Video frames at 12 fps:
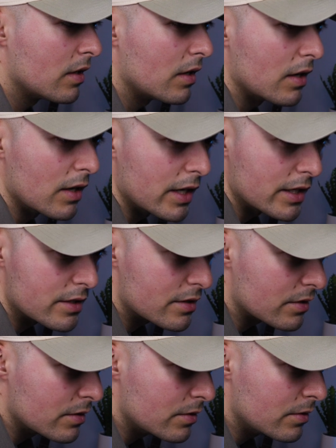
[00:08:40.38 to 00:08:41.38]
All right,
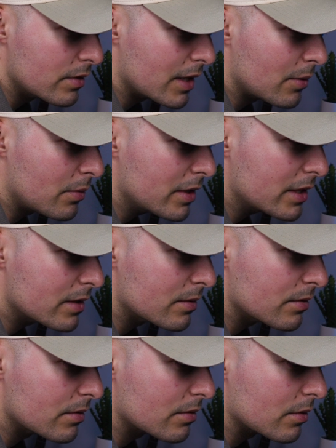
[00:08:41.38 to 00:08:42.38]
so I want
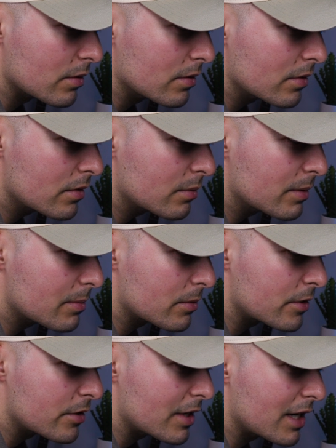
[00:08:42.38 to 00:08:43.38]
to throw a little bit
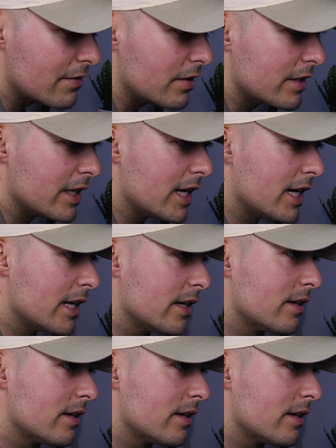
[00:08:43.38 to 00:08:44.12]
more drive on that.